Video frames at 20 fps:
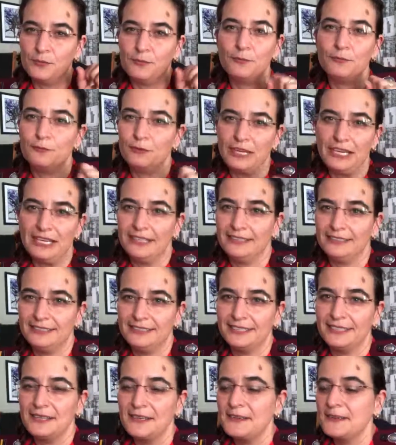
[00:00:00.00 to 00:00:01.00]
friend.
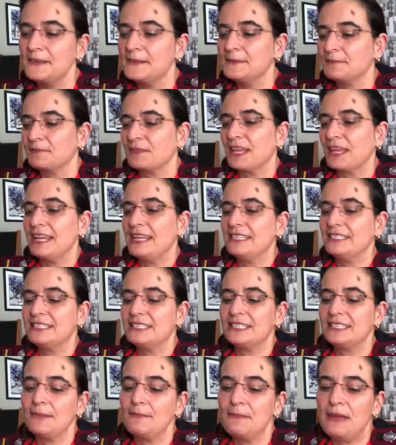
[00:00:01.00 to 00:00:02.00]
And
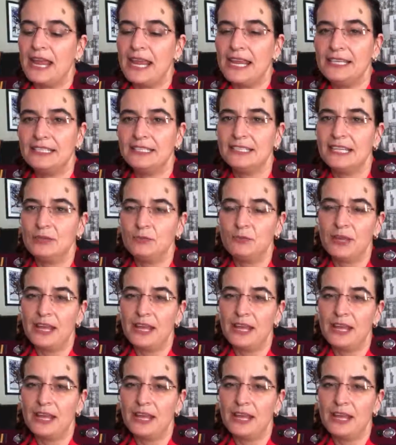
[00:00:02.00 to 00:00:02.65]
it's amazing that we